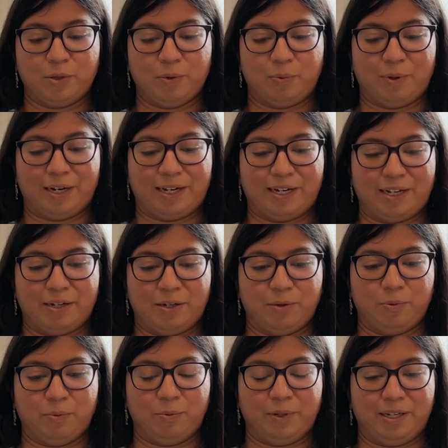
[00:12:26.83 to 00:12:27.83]
where
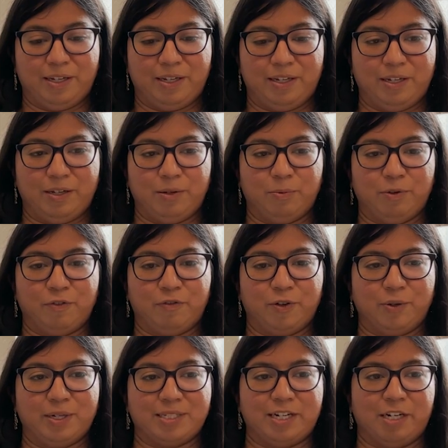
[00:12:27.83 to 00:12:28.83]
we would
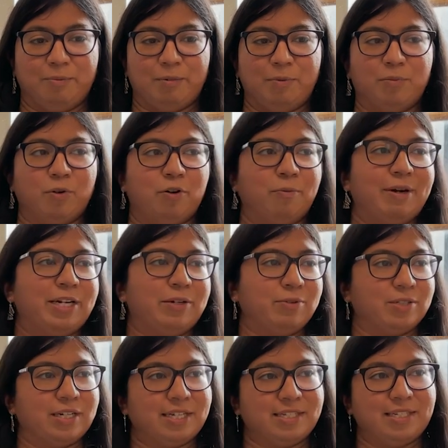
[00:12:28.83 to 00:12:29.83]
focus a little bit more on
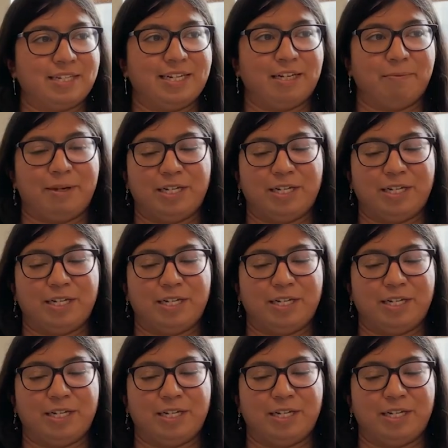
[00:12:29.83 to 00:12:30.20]
manual testing,